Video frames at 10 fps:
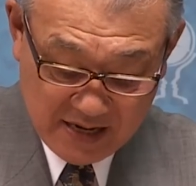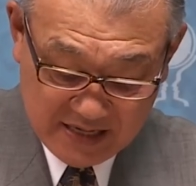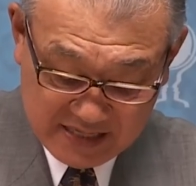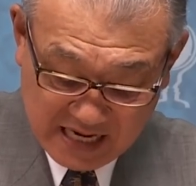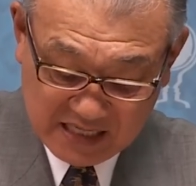
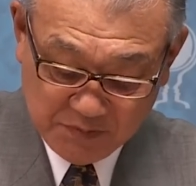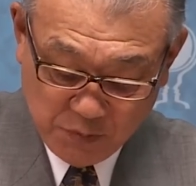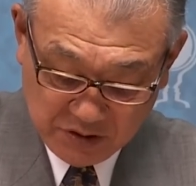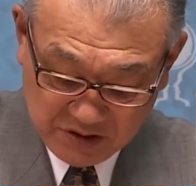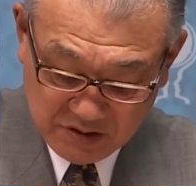research
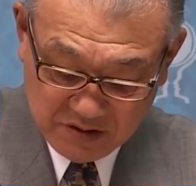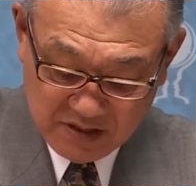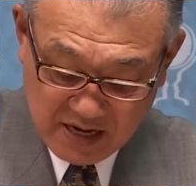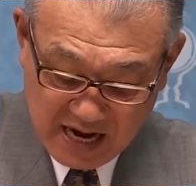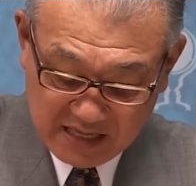posts
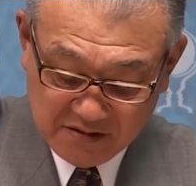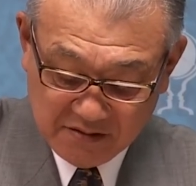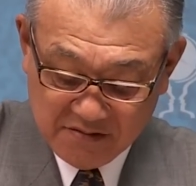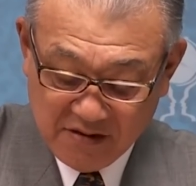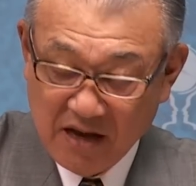at
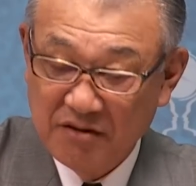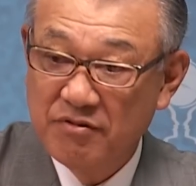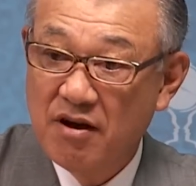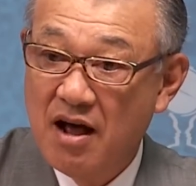12